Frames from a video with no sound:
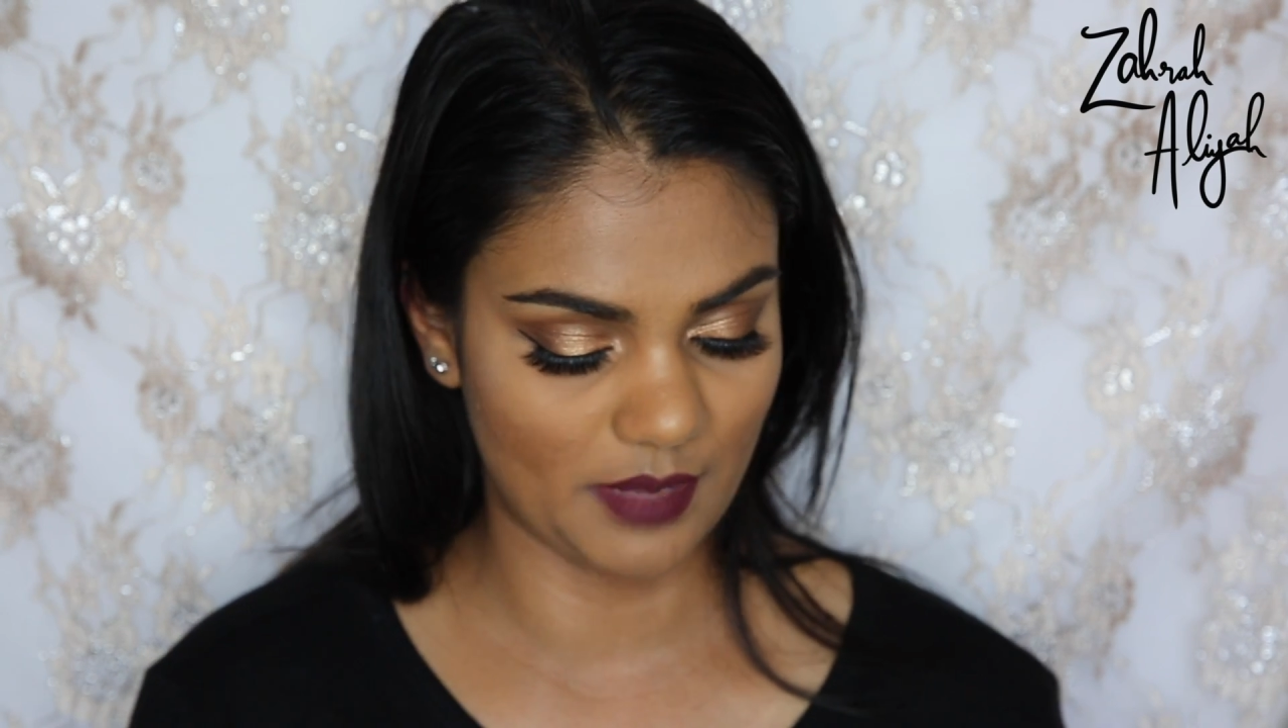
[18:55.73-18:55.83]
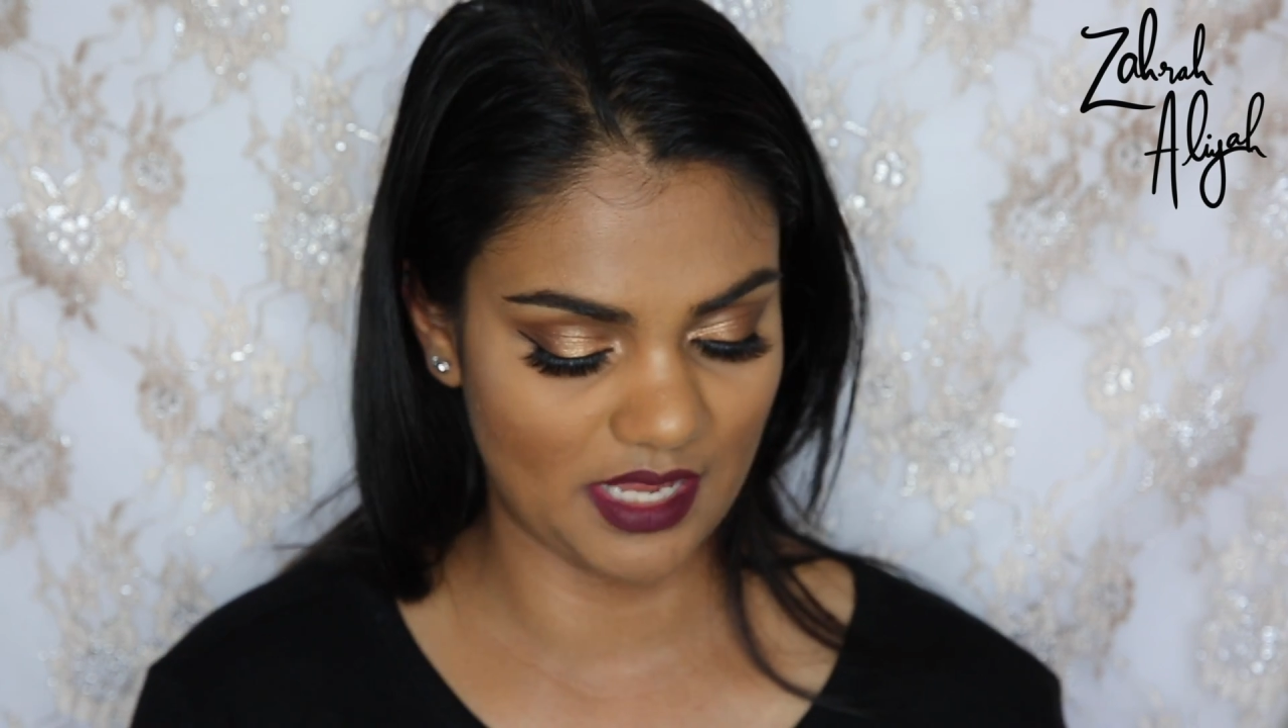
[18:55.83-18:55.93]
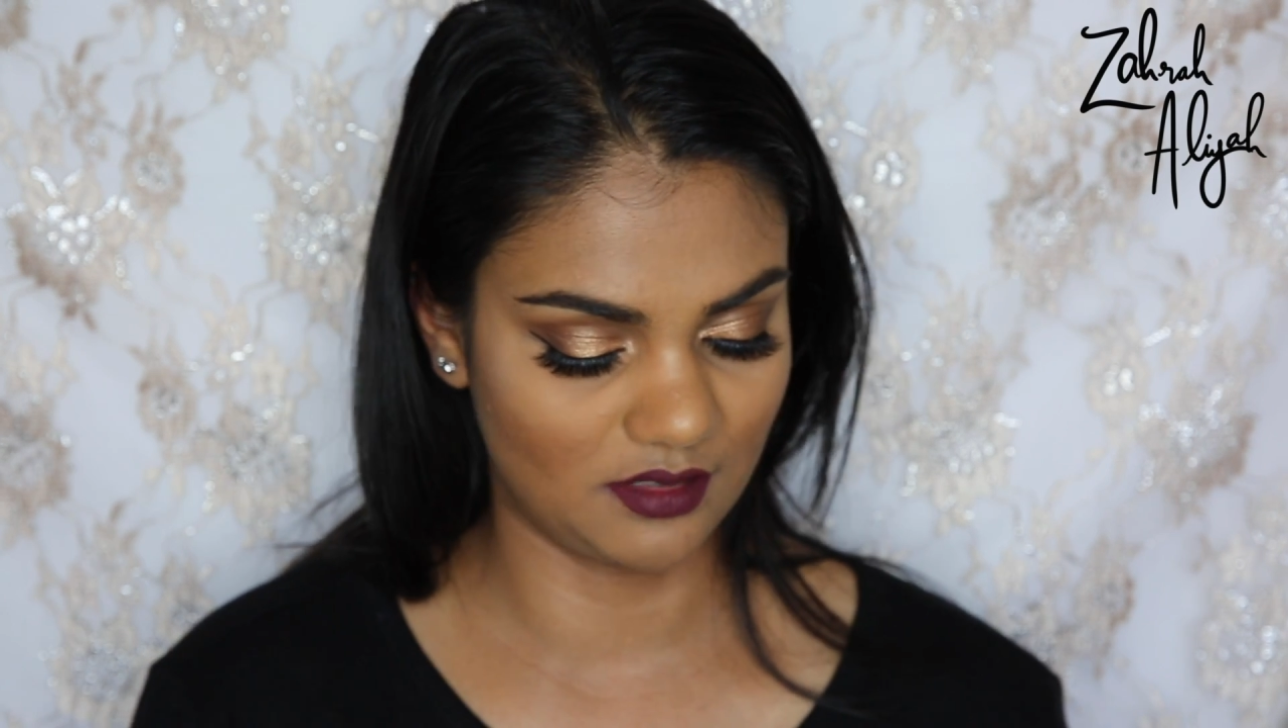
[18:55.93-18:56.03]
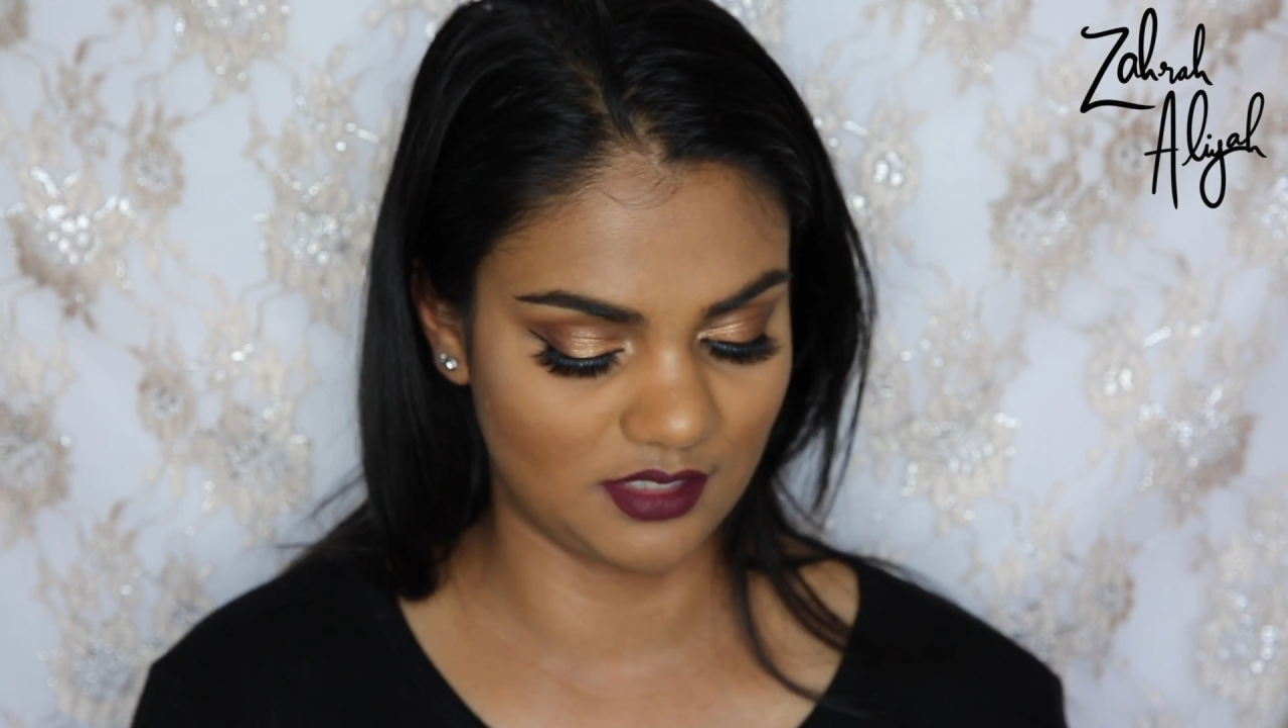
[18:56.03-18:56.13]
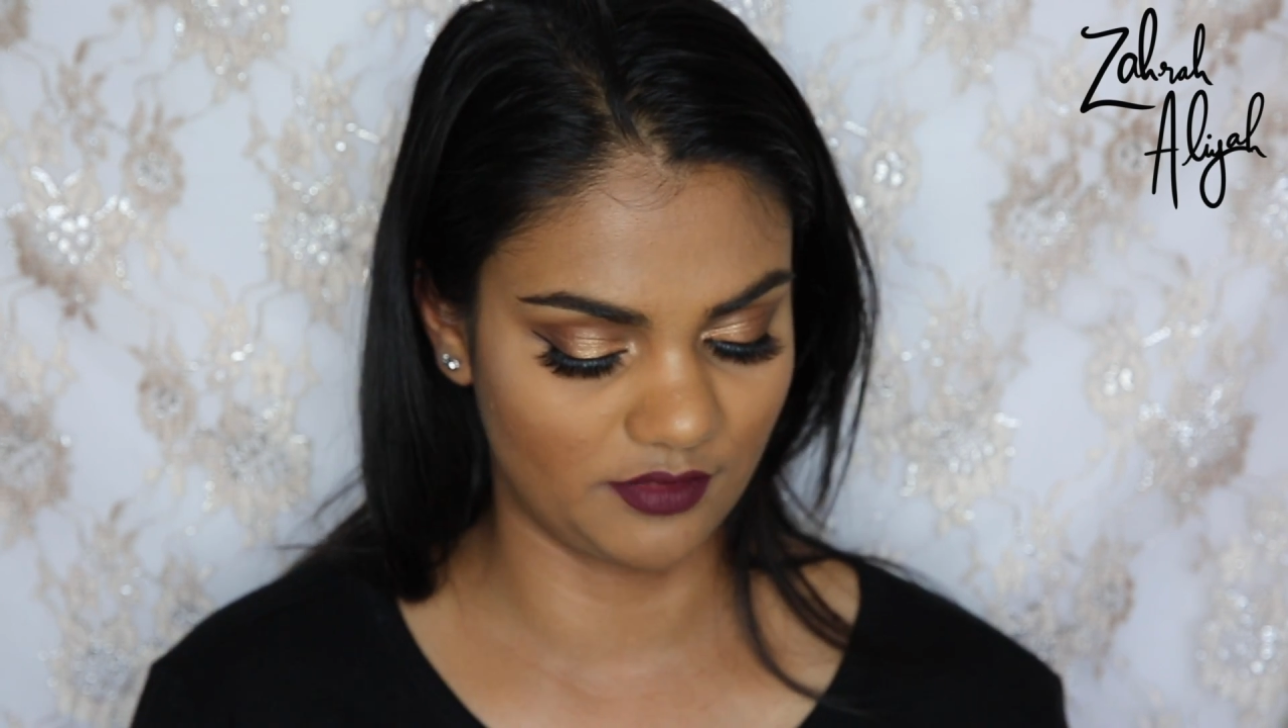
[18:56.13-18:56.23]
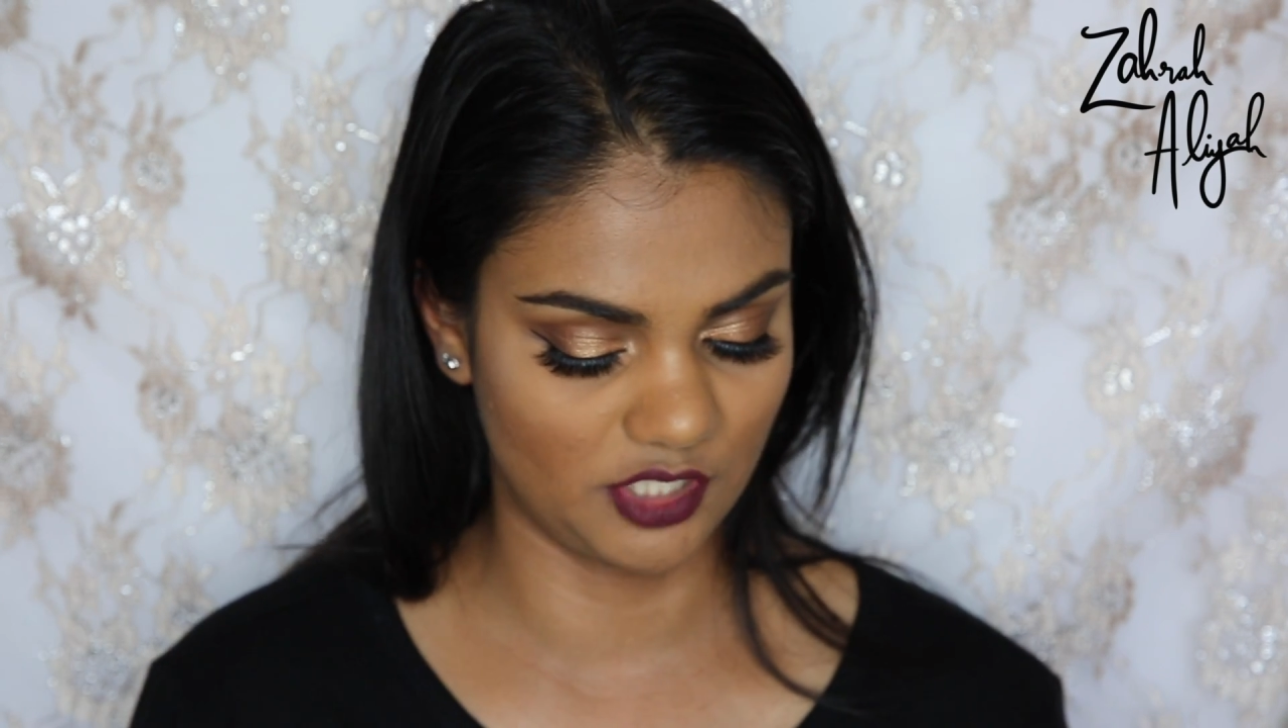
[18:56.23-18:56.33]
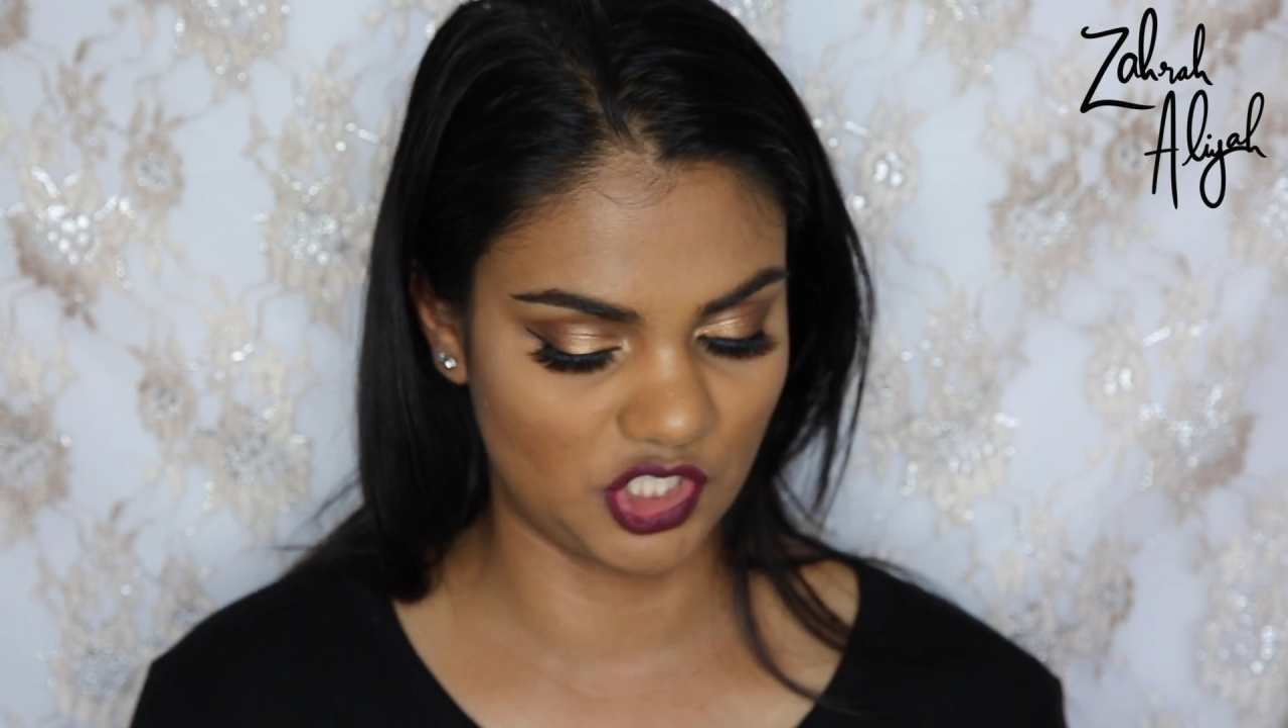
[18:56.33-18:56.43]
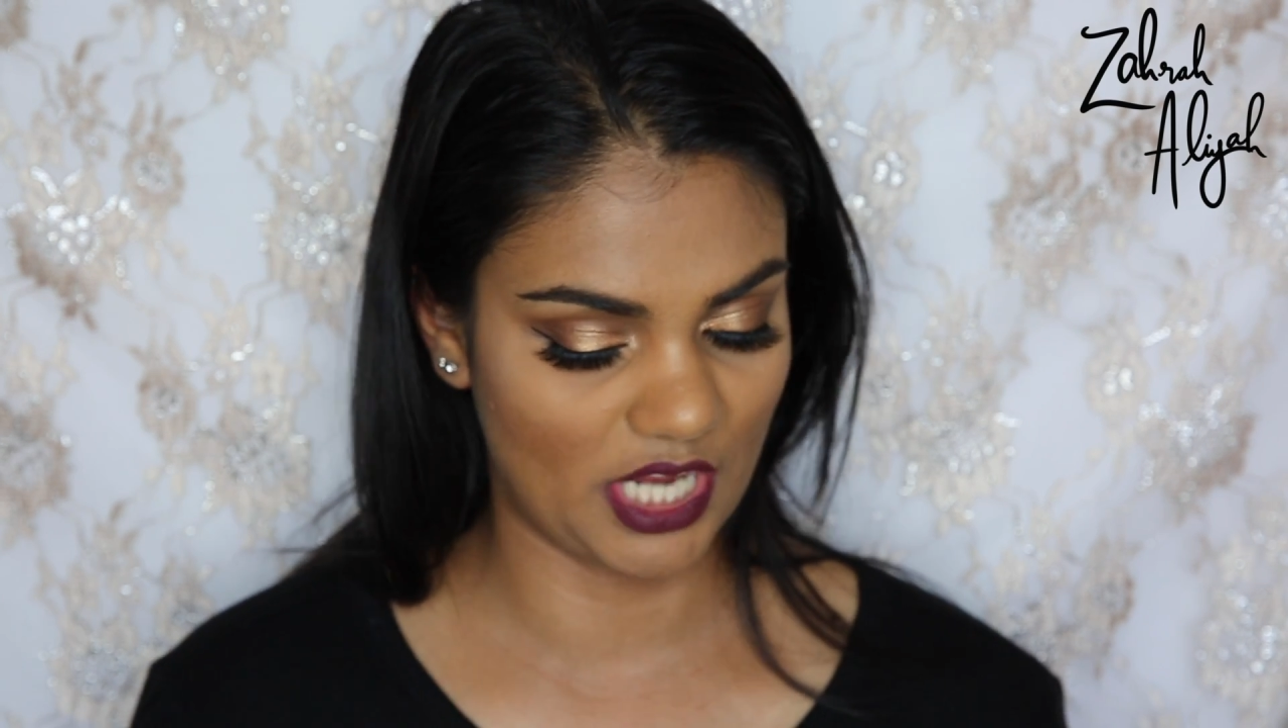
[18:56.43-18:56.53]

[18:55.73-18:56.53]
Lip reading: make different